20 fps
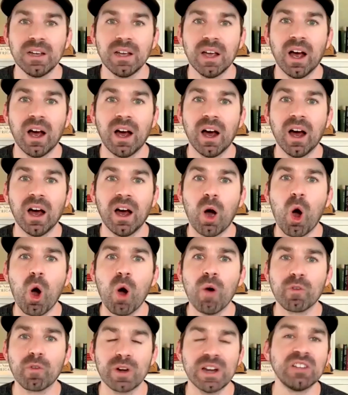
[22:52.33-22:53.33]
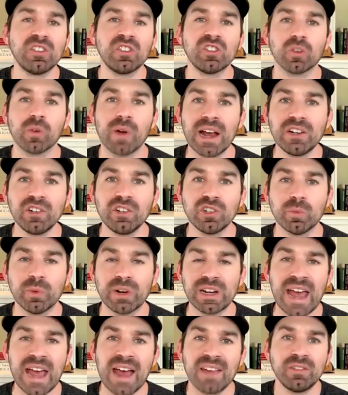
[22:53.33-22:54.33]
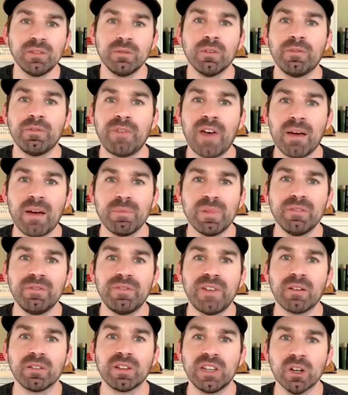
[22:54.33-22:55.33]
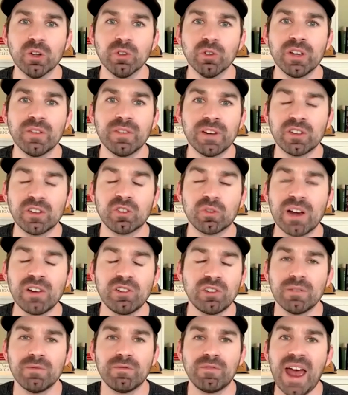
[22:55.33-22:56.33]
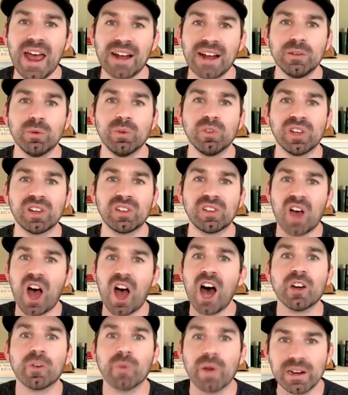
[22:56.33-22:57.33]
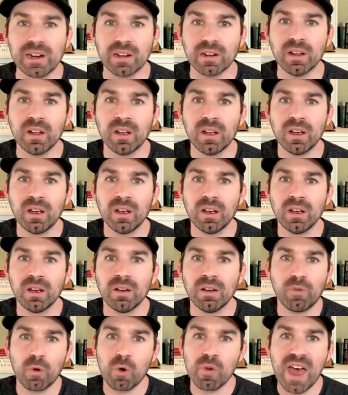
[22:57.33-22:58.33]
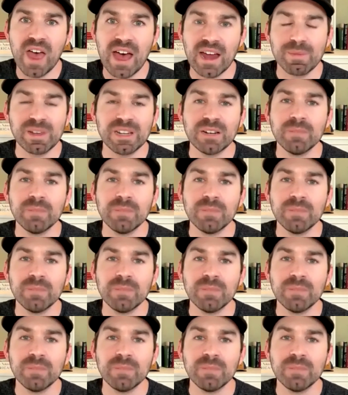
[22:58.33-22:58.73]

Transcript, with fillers: uh, over an insurrection when he hasn't even fa- been found guilty of an insurrection. In fact, he was exonerated for that. Well, that I mean,